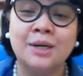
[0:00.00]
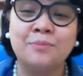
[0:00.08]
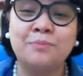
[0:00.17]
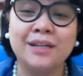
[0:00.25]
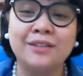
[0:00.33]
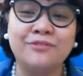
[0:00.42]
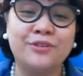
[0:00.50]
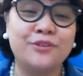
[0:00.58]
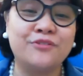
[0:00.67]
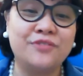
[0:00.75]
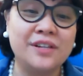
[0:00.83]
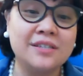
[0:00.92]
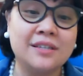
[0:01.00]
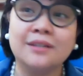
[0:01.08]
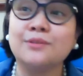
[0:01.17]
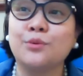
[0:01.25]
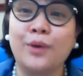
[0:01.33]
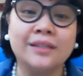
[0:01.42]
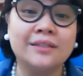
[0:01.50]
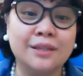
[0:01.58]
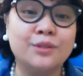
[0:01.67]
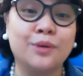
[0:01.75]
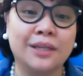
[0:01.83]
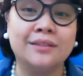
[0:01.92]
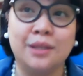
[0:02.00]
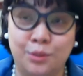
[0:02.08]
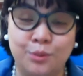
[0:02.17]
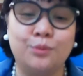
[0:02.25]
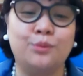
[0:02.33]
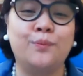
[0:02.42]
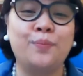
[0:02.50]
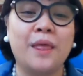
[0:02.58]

But for PhilSec 2022,